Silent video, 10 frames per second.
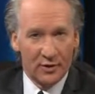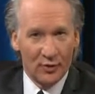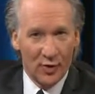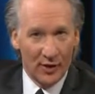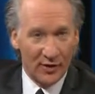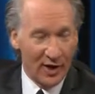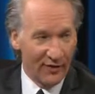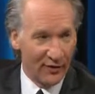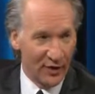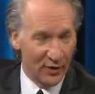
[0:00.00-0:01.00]
Well,
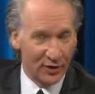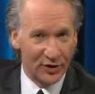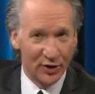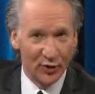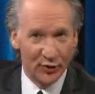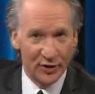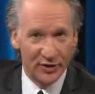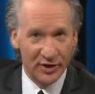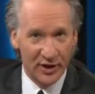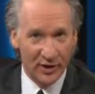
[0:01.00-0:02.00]
cover your
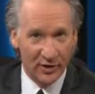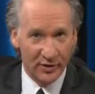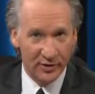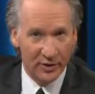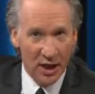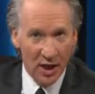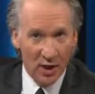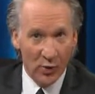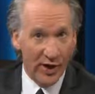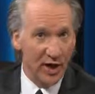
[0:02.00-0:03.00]
children's ears.
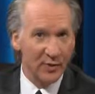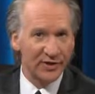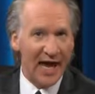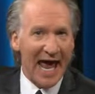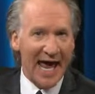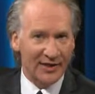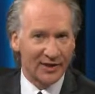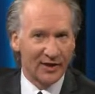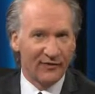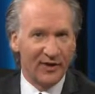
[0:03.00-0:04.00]
When he was
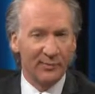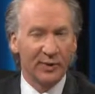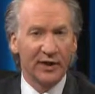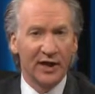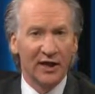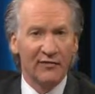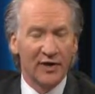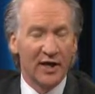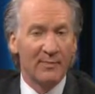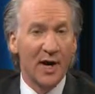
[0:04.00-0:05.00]
asked if he believed
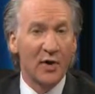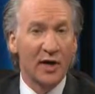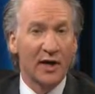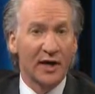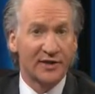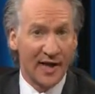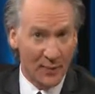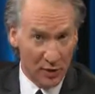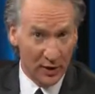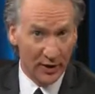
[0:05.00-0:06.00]
in American
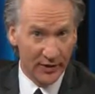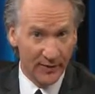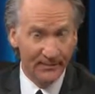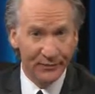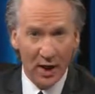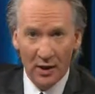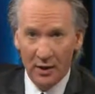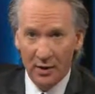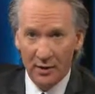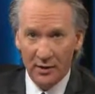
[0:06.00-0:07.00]
exceptionalism,
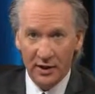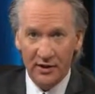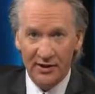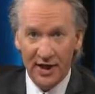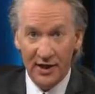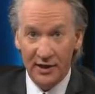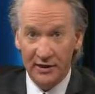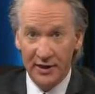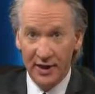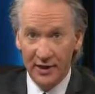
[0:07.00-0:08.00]
he said he
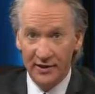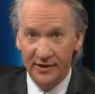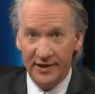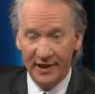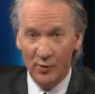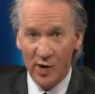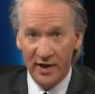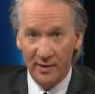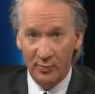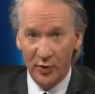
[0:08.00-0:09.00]
did the same way
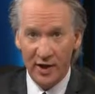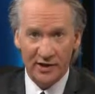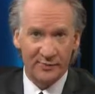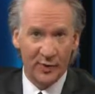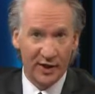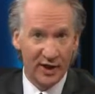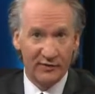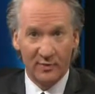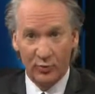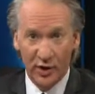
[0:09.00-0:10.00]
the Brits believe
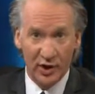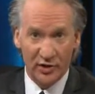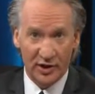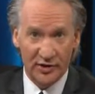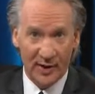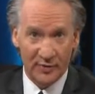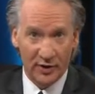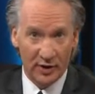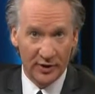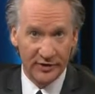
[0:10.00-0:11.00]
in British
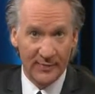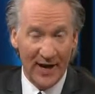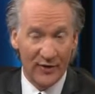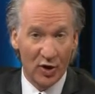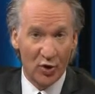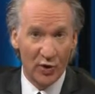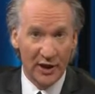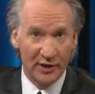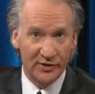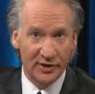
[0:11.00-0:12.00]
exceptionalism and the
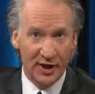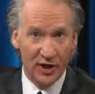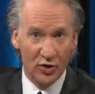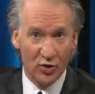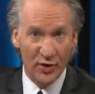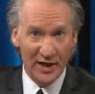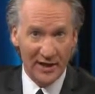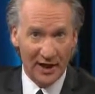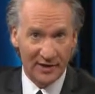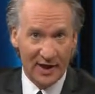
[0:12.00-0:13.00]
Greeks in Greek
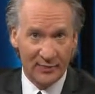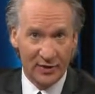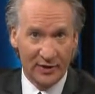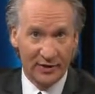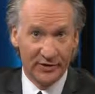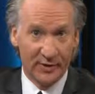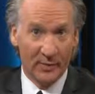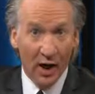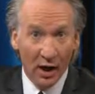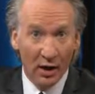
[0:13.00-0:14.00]

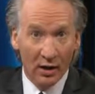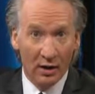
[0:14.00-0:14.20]
exceptionalism.